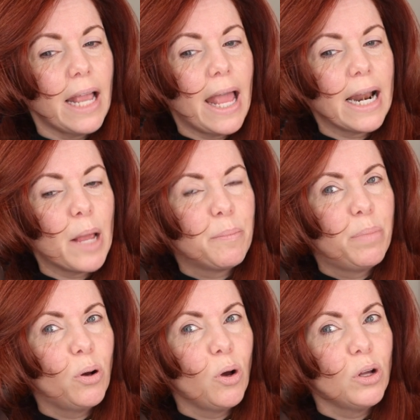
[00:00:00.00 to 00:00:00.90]
and I
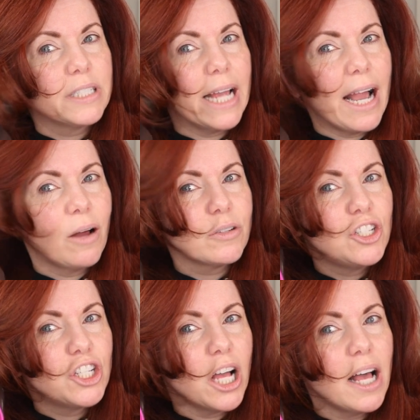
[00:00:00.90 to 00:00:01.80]
pull down
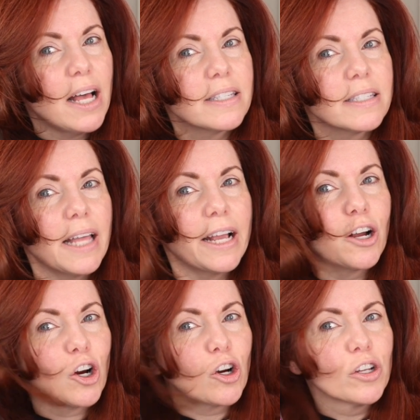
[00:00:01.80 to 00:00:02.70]
just like a
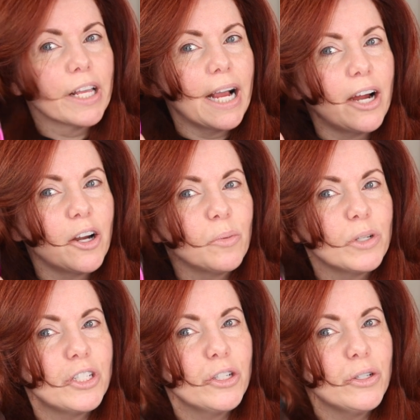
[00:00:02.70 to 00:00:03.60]
curling iron
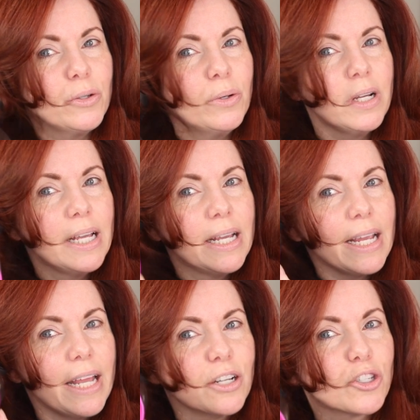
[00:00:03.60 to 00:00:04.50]
would do
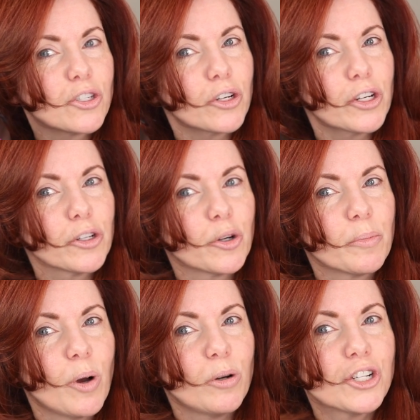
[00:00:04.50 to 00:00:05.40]
in a circular
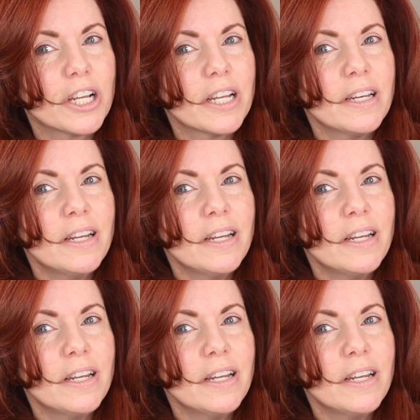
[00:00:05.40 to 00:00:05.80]
motion.